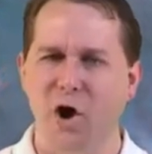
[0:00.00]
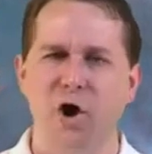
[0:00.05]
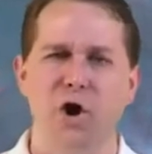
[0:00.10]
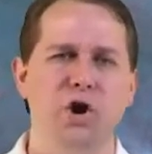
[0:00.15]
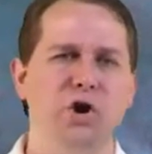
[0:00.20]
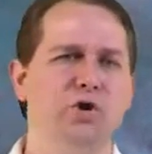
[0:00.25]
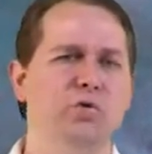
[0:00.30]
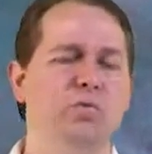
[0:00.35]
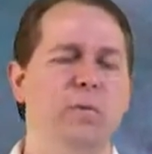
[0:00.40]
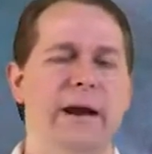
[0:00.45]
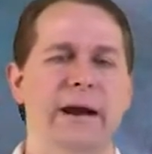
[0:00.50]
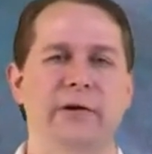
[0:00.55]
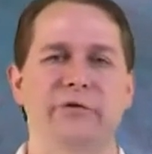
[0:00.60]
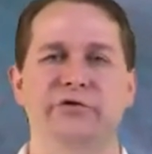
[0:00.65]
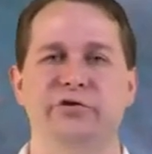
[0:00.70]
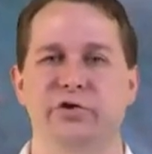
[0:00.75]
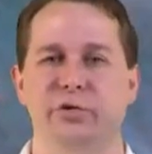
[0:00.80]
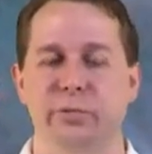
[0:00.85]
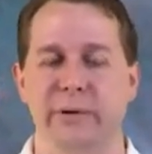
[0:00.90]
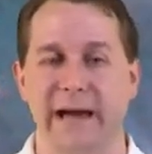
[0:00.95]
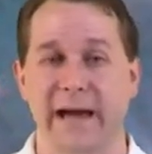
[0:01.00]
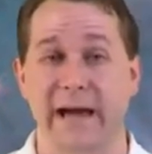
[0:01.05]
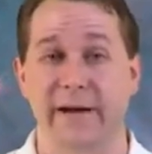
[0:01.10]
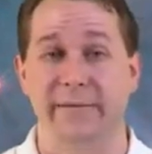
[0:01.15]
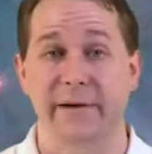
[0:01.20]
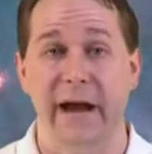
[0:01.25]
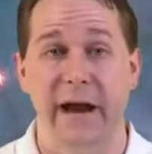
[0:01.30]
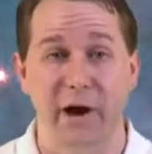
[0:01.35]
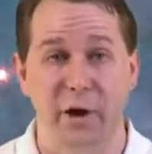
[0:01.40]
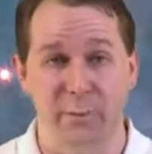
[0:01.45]
all around you we
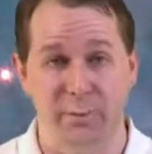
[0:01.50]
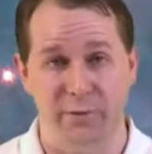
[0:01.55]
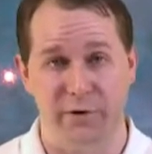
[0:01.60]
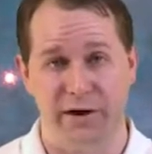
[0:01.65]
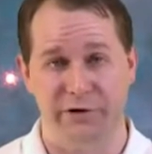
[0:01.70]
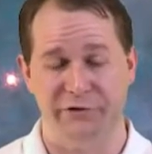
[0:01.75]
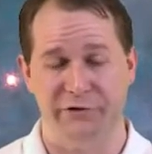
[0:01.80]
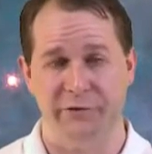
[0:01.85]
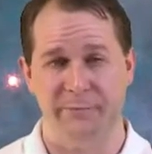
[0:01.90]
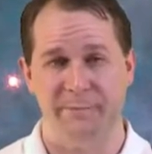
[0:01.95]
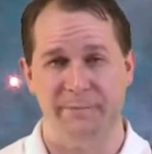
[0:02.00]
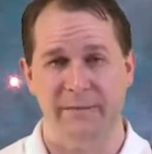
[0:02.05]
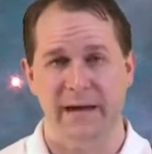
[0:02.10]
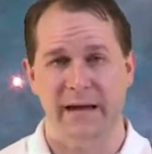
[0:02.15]
have air pressure,